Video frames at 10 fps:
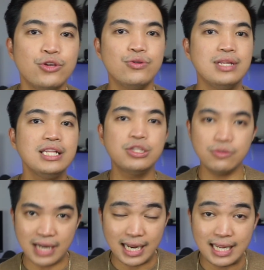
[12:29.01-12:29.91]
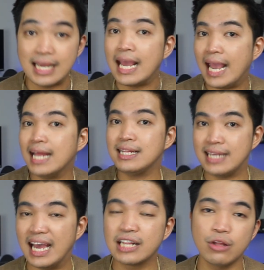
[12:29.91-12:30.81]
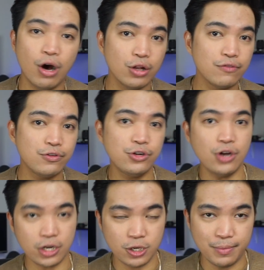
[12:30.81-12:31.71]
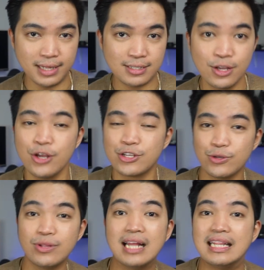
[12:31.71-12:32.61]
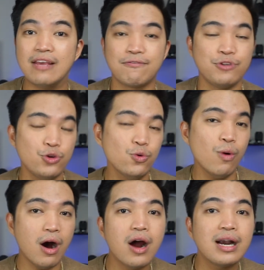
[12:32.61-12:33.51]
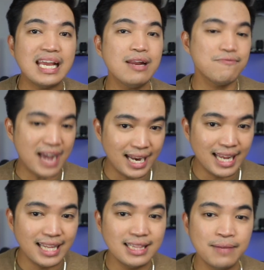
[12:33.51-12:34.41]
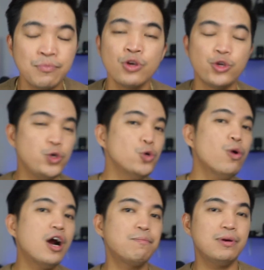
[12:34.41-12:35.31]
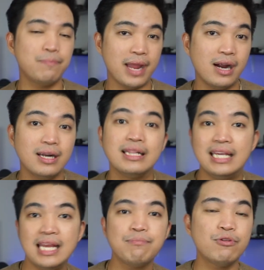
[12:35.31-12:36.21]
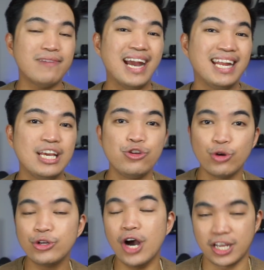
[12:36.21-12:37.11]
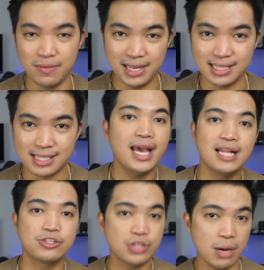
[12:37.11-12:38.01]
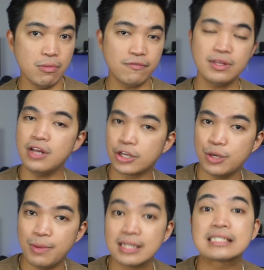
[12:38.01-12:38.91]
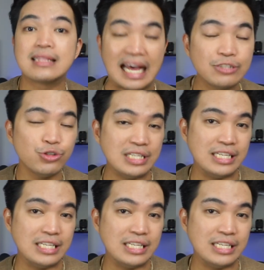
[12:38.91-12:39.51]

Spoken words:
need to ready and get all of your documents so that if you are invited, you are prepared in providing your documents. And some of the documents that you need